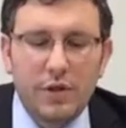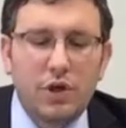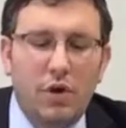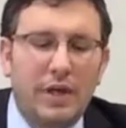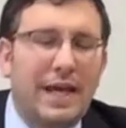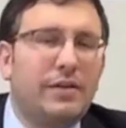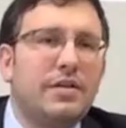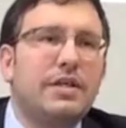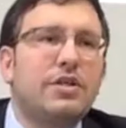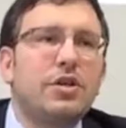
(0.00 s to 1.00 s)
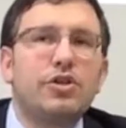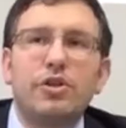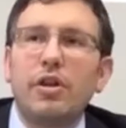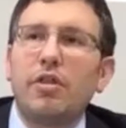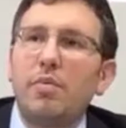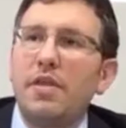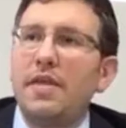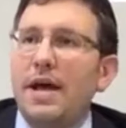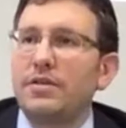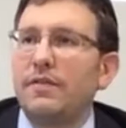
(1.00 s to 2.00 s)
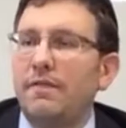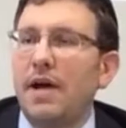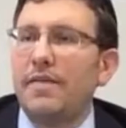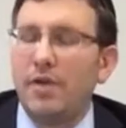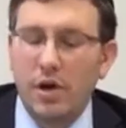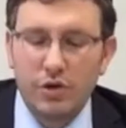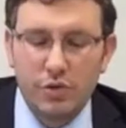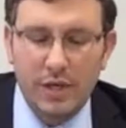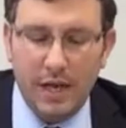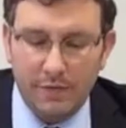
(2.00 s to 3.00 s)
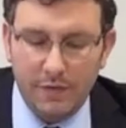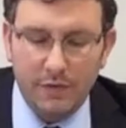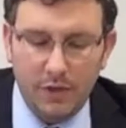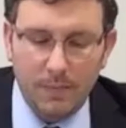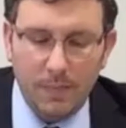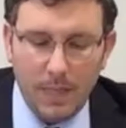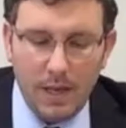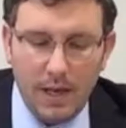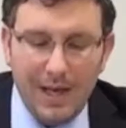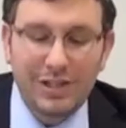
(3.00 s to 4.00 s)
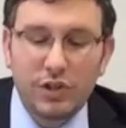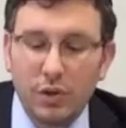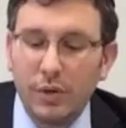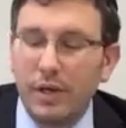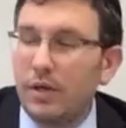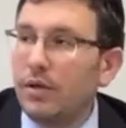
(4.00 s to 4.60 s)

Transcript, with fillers: the total count is 603,550, excluding